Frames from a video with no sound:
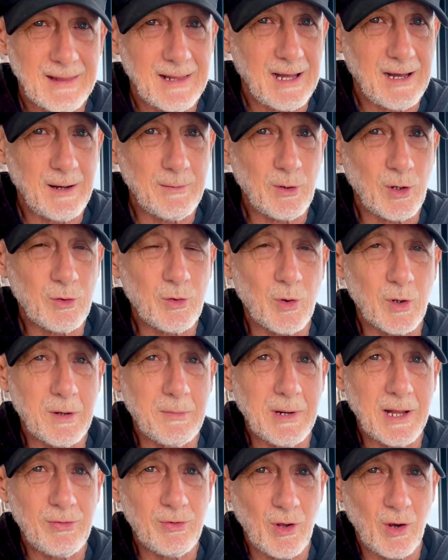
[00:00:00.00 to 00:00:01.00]
I'm not talking
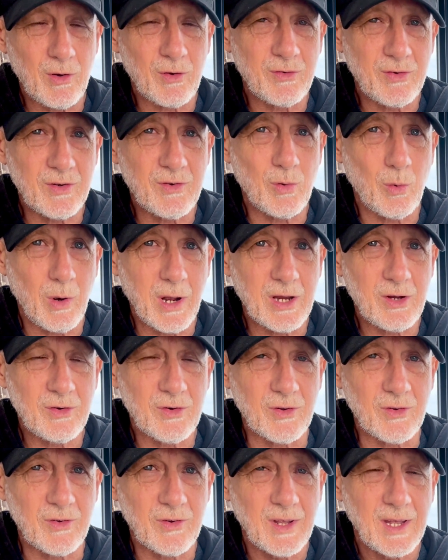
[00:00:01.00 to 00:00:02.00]
about those
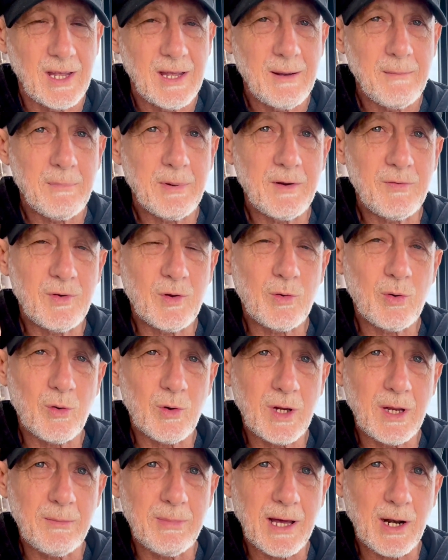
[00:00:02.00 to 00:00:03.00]
situations. But if you're
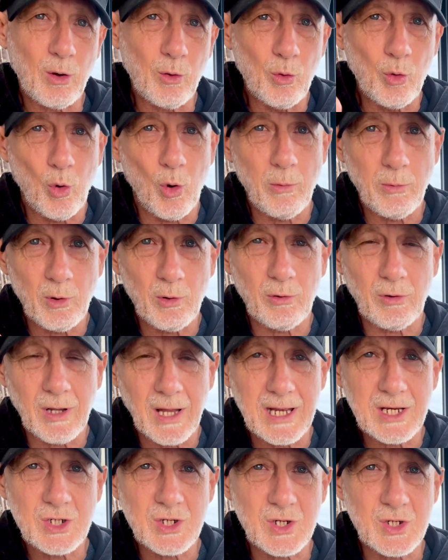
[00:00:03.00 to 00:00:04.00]
talking about a normal
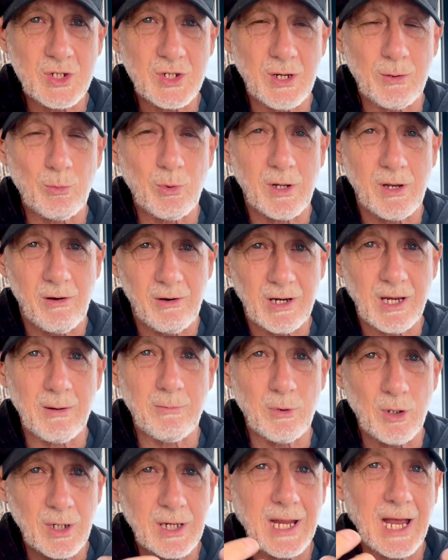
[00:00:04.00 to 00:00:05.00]
relationship where there are
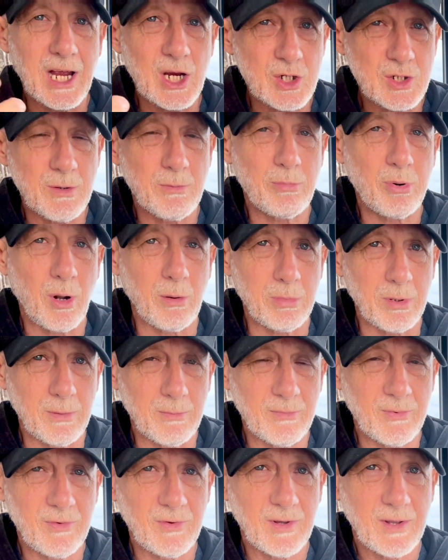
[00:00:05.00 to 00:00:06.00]
communication
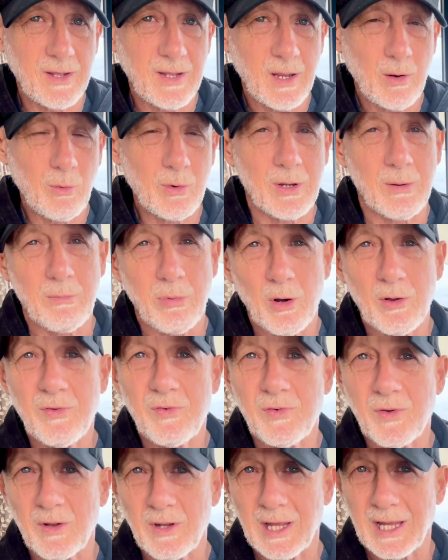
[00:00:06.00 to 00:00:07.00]
problems, where you're both
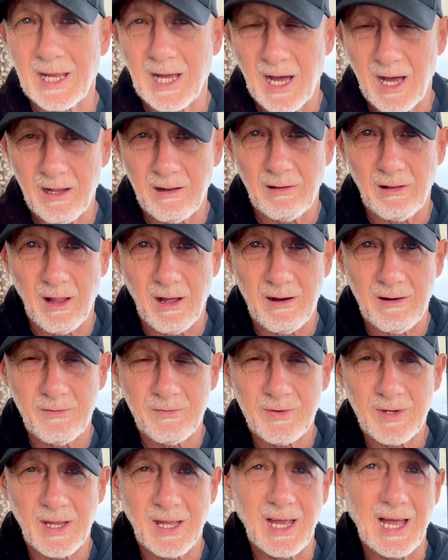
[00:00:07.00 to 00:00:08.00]
feeling
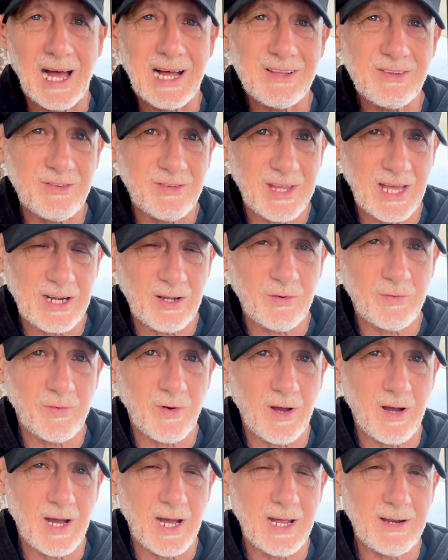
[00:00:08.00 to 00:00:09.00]
unloved,
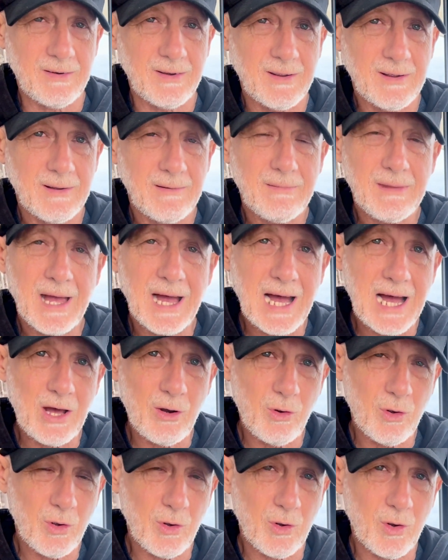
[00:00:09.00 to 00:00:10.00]
unsatisfied,
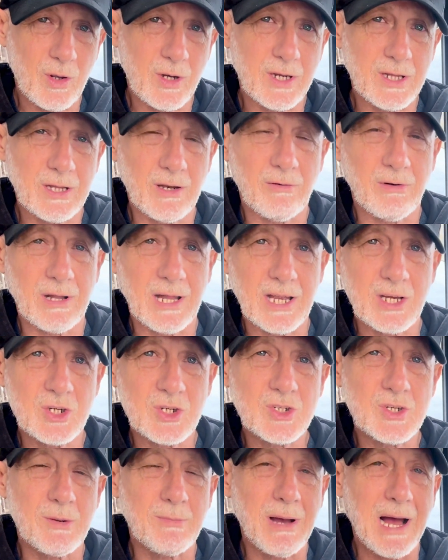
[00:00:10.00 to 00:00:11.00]
unheard in the
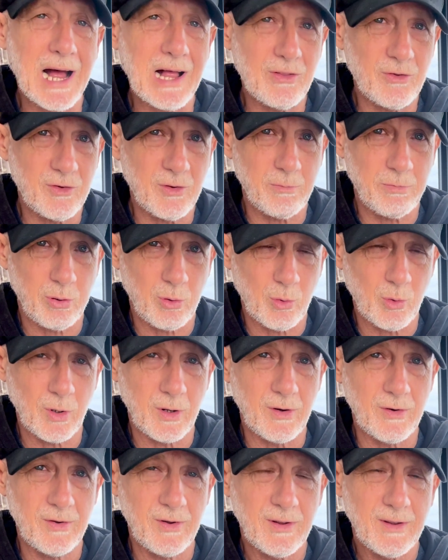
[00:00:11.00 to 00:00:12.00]
relationship,
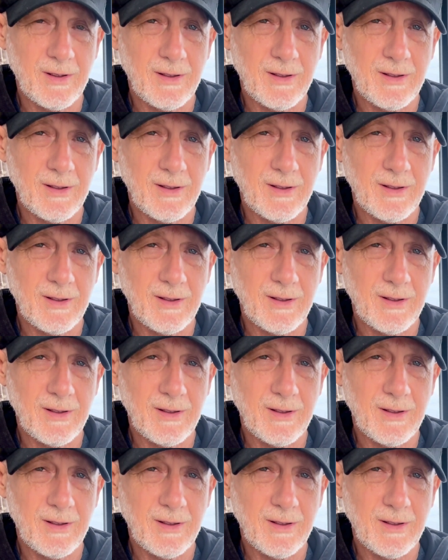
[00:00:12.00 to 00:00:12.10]
unsupported,